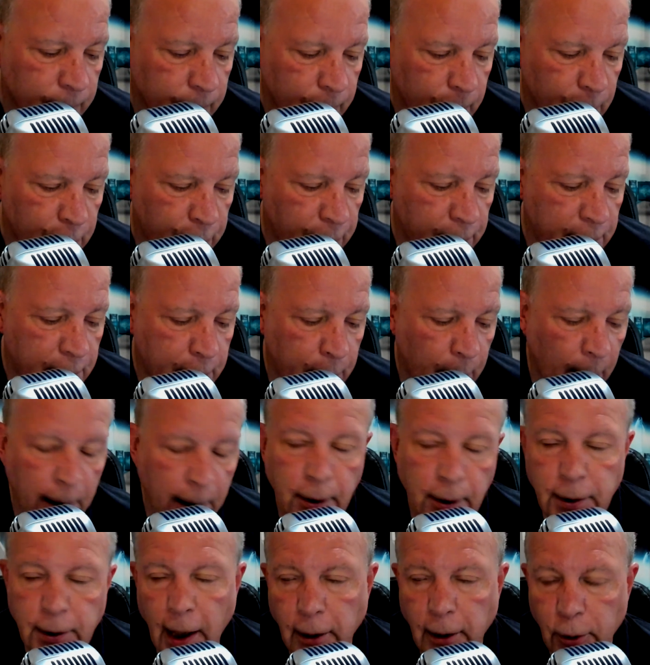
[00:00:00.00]
Chris Squire
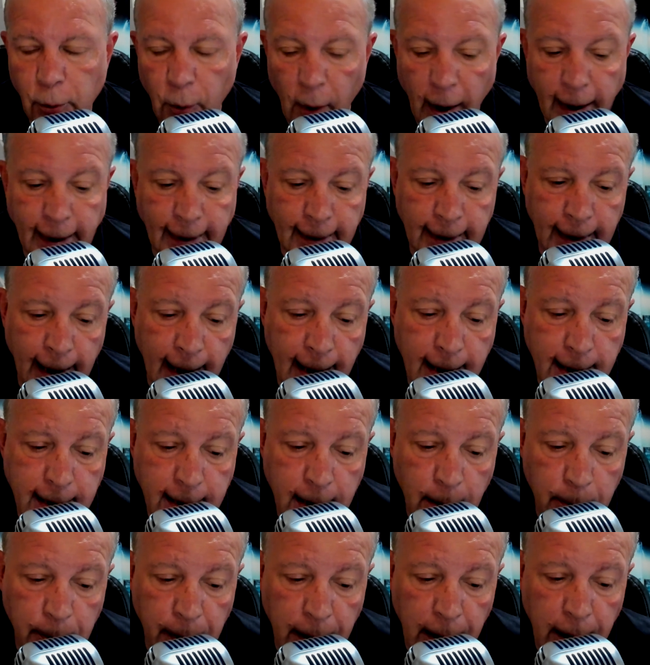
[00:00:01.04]
and Alan White last
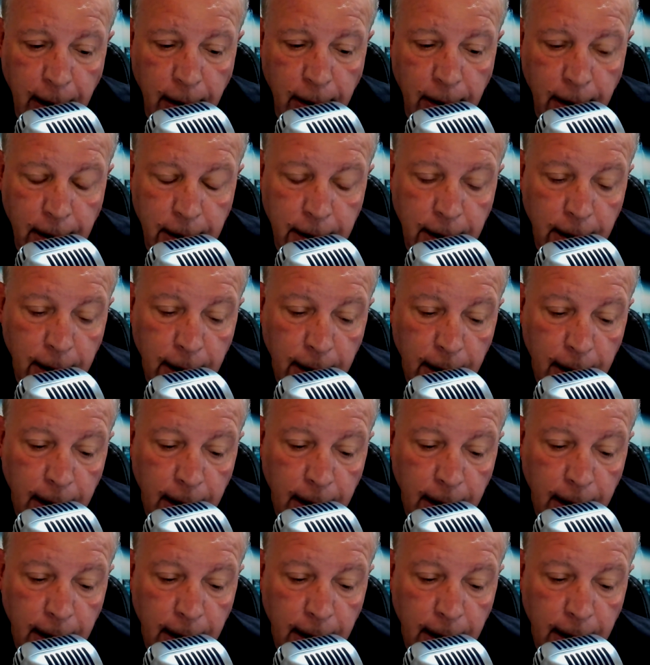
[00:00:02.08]
appeared